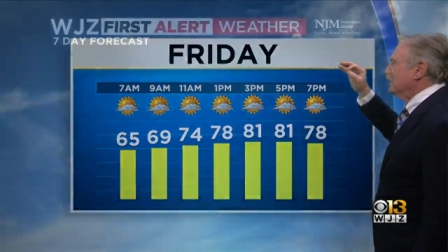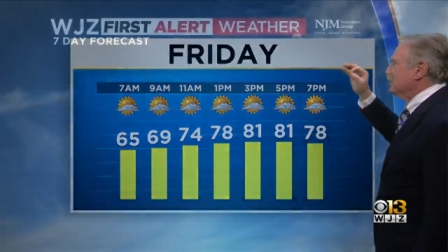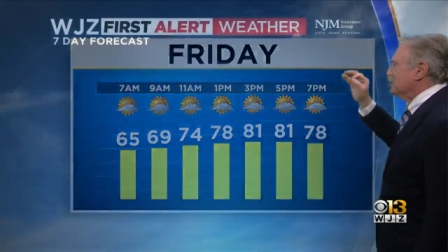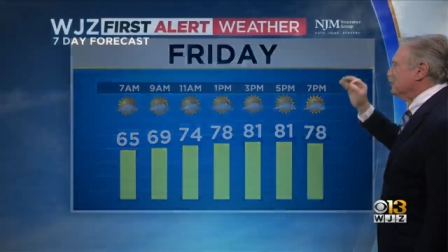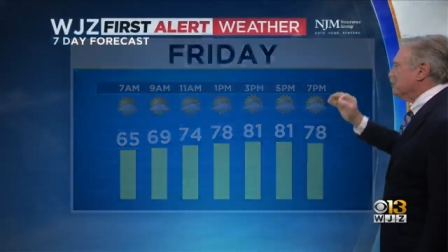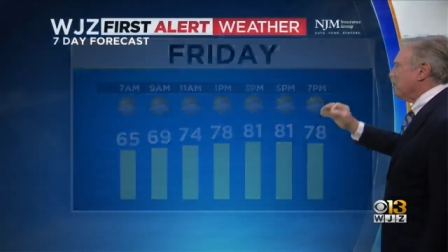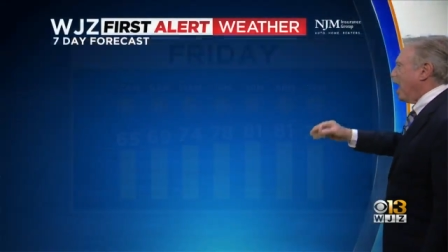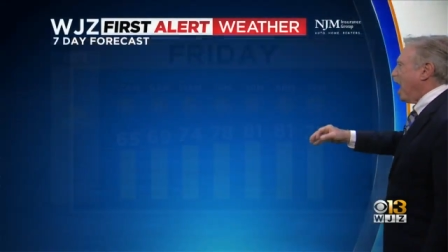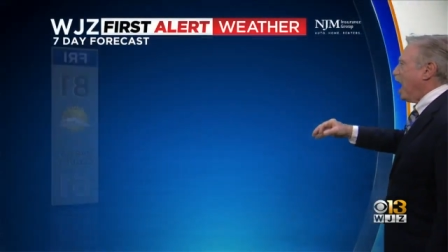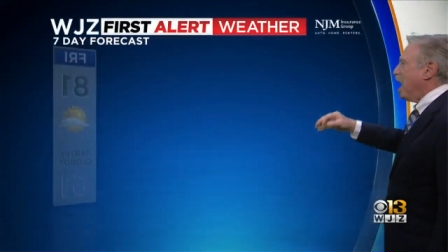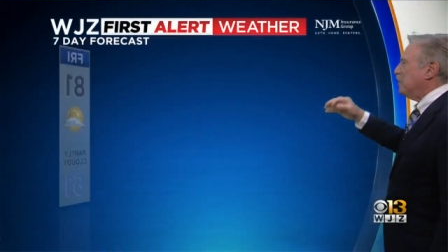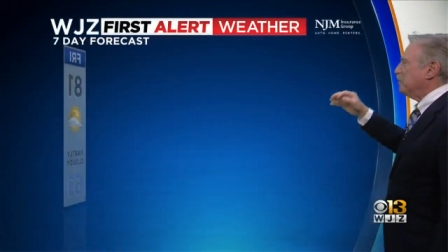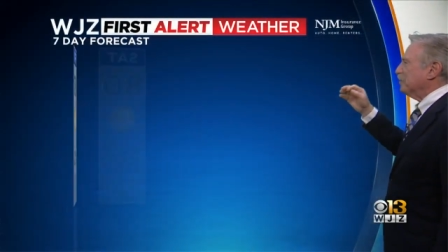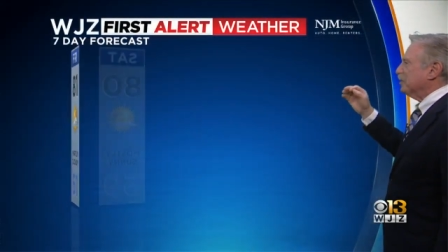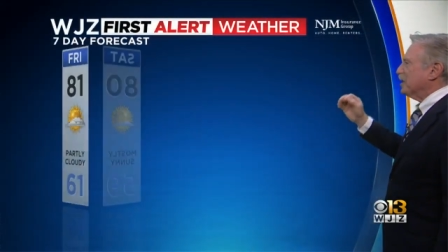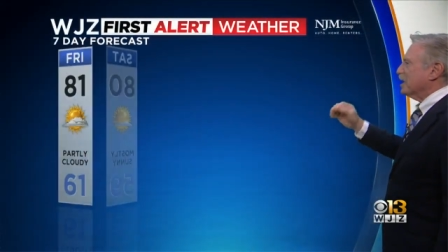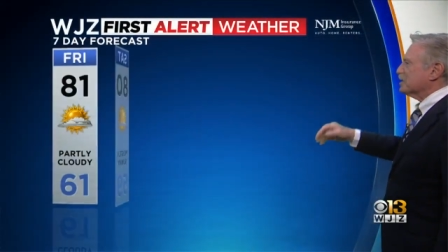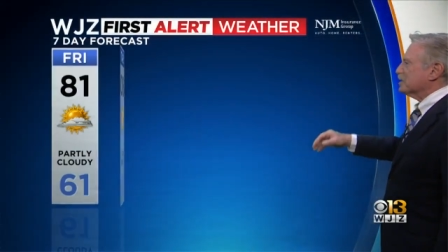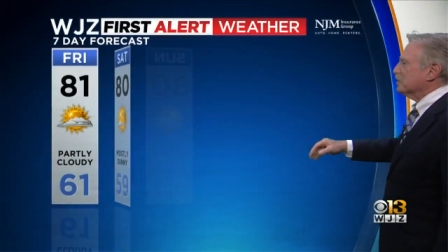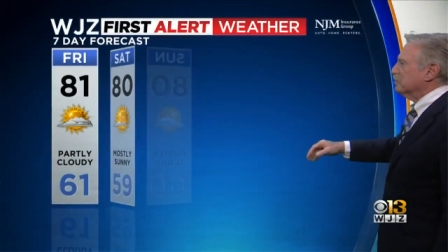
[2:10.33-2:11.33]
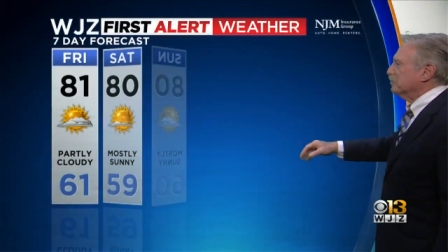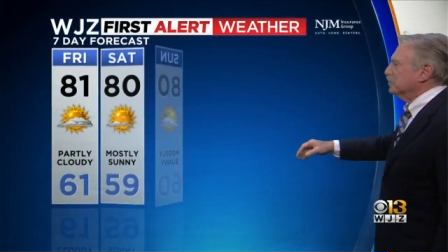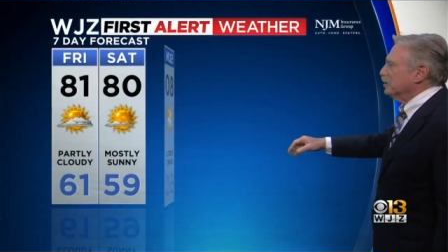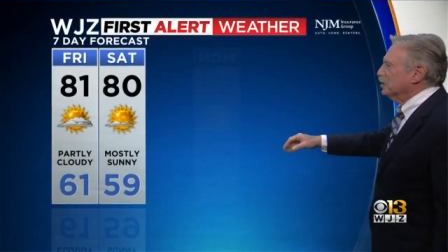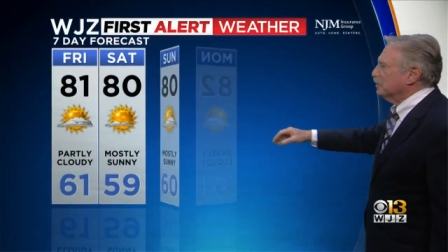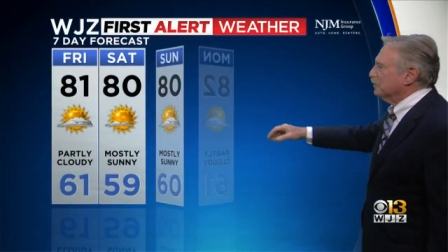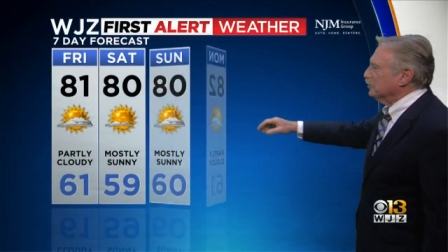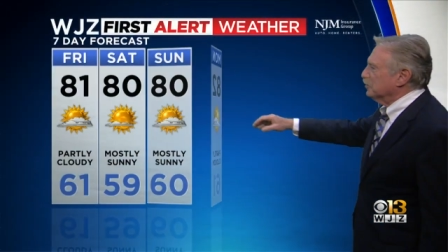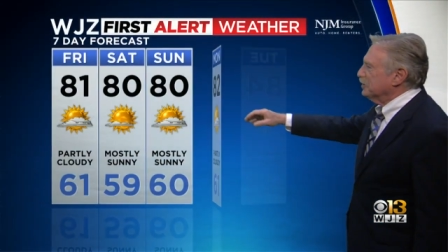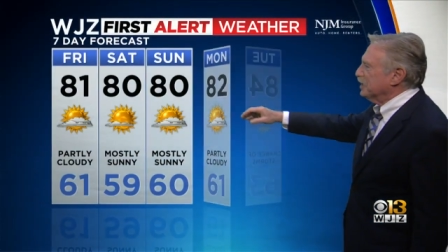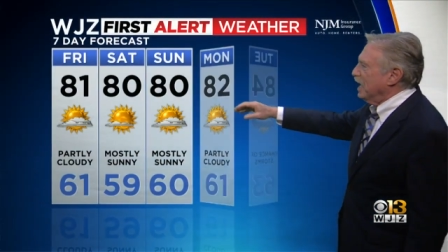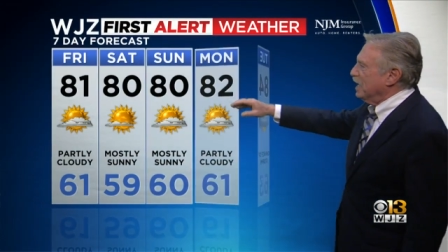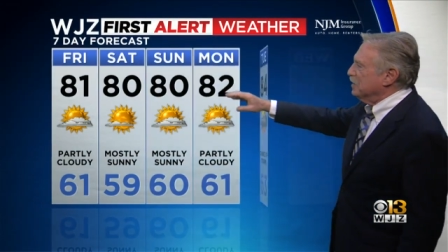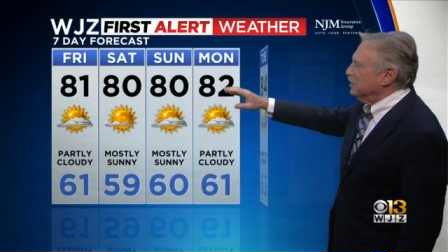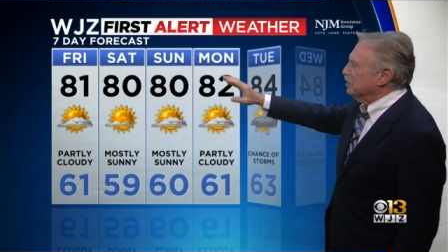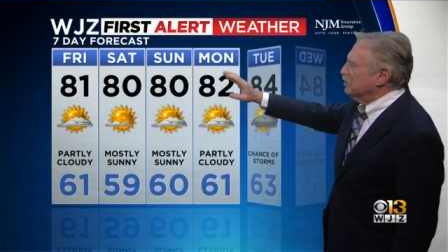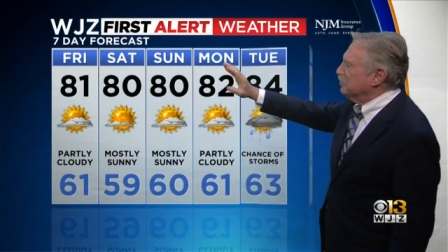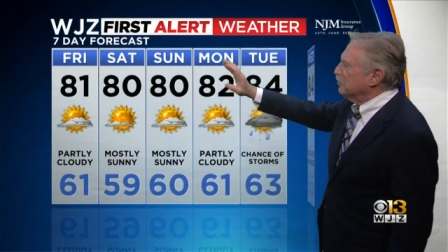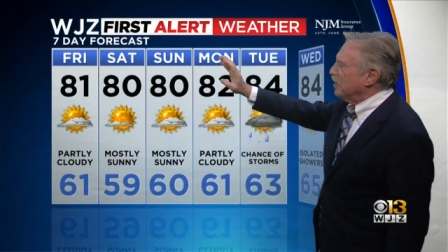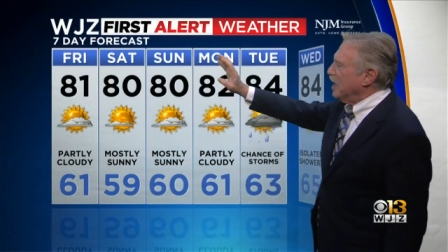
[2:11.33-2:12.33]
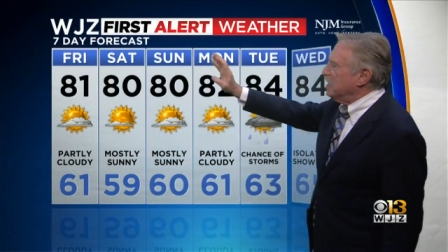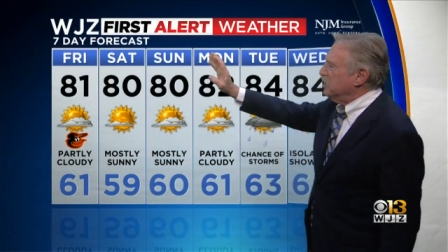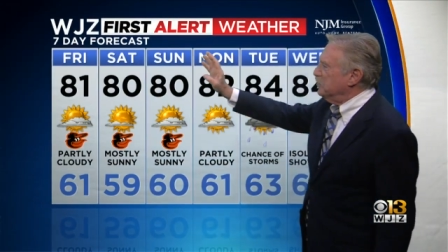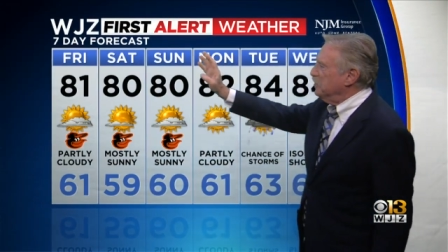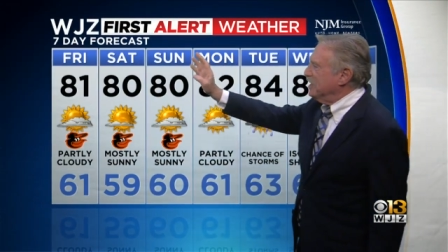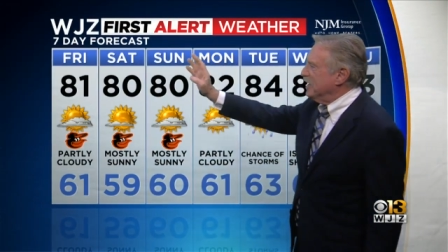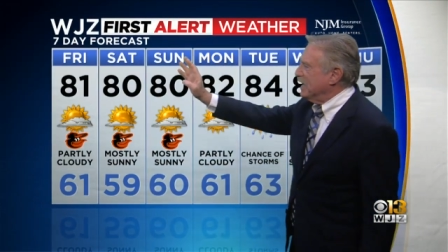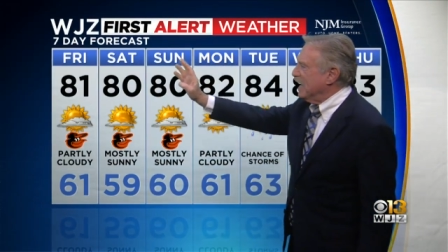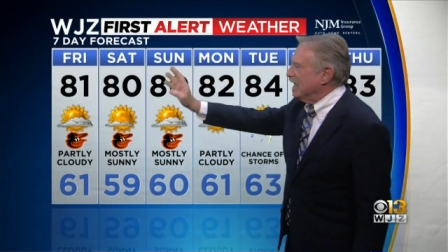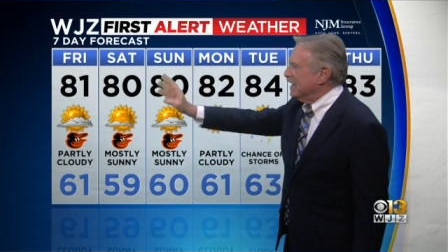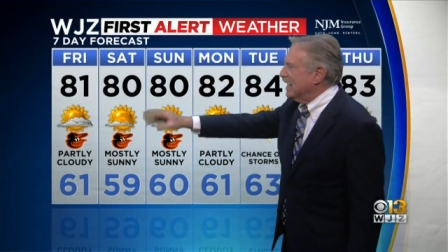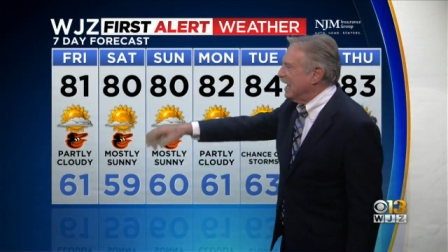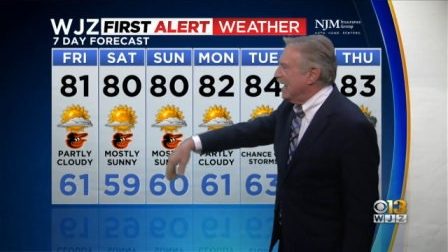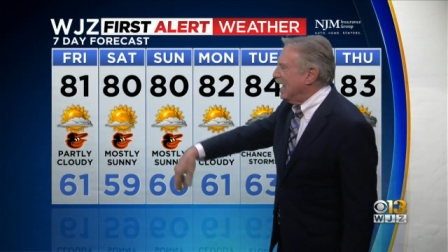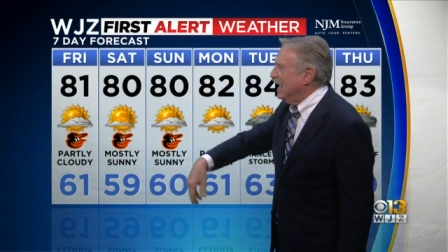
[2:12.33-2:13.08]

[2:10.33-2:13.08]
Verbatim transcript: Dry, pleasant, beautiful day. Great weekend.